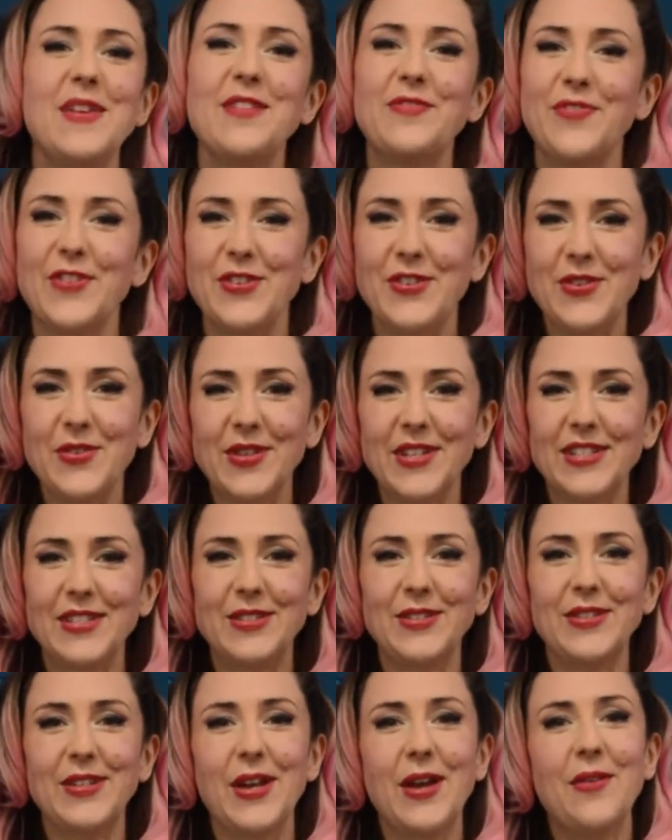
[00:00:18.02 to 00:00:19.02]
for Nooga
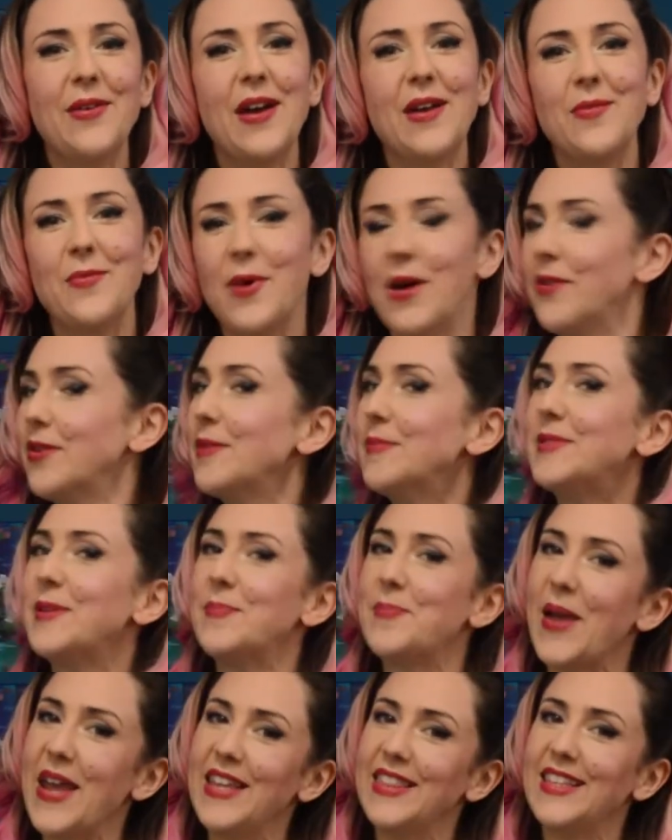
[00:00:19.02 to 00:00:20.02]
Studio and welcome to
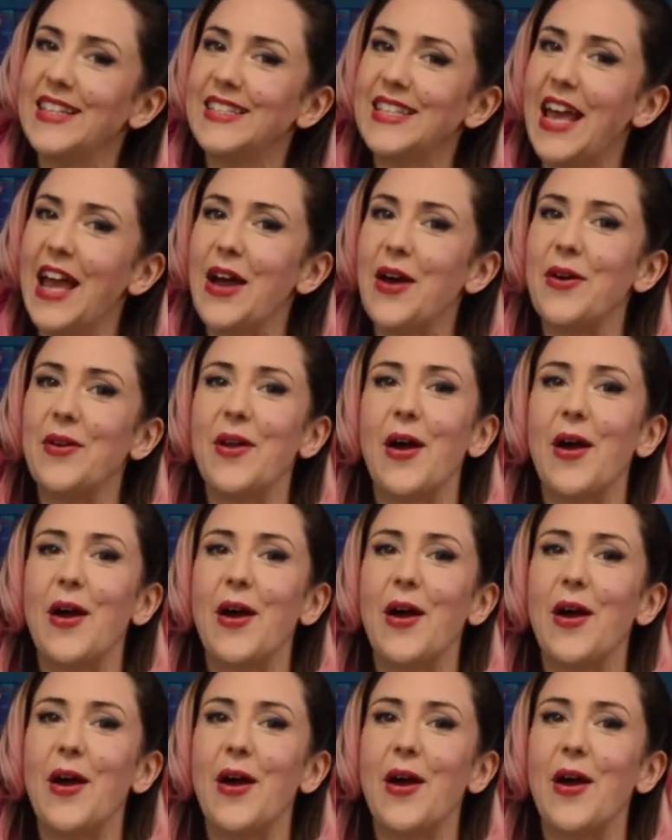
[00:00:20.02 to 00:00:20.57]
Paint the Town,